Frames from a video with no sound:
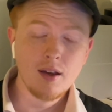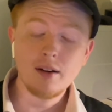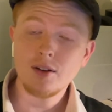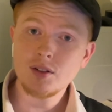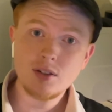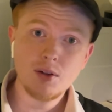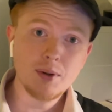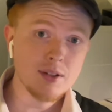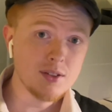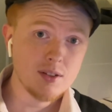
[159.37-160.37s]
and also
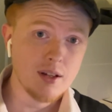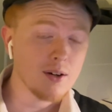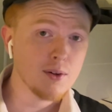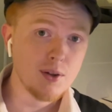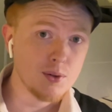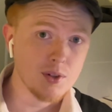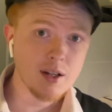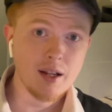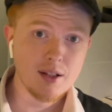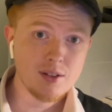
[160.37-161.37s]
consider using
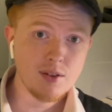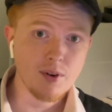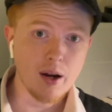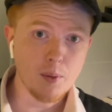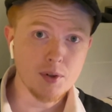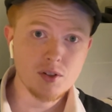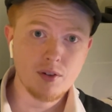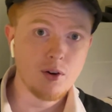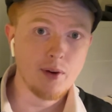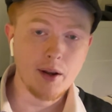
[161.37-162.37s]
an antivirus
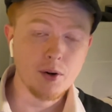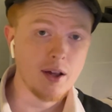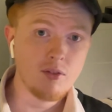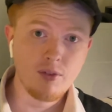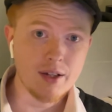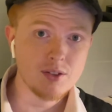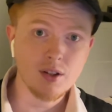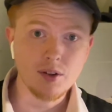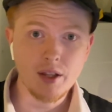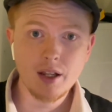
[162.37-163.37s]
on your
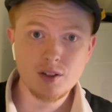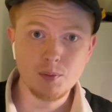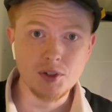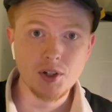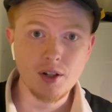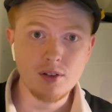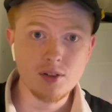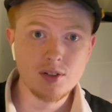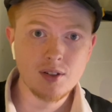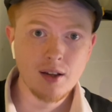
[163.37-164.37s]
internet-facing Linux
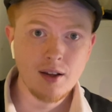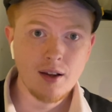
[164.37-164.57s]
machines.